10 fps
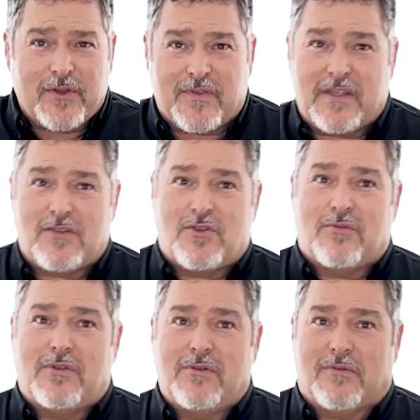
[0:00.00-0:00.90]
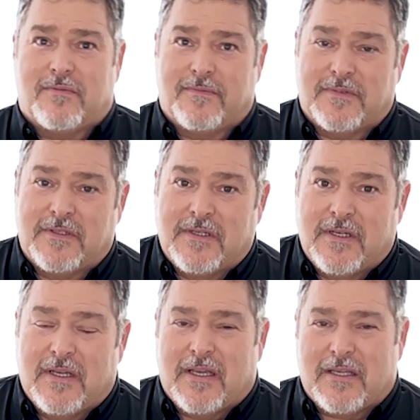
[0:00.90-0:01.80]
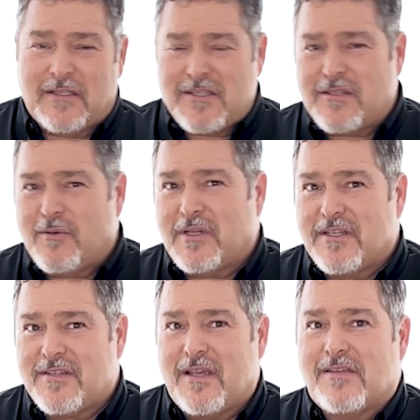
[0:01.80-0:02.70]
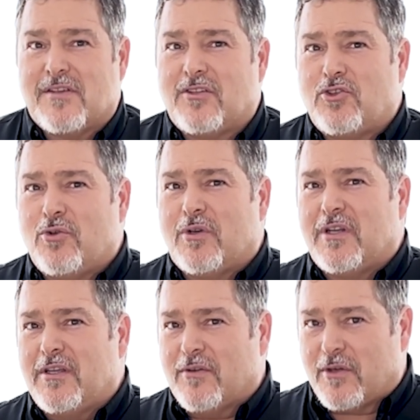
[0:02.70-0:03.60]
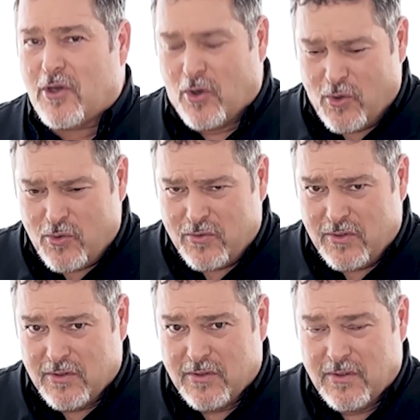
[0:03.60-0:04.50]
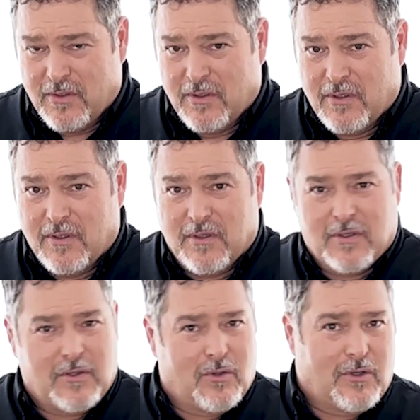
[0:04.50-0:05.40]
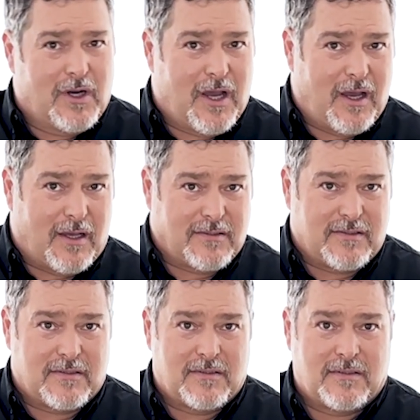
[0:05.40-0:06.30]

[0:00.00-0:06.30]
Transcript: the things you do. And listen to what he says that you are neither cold nor hot.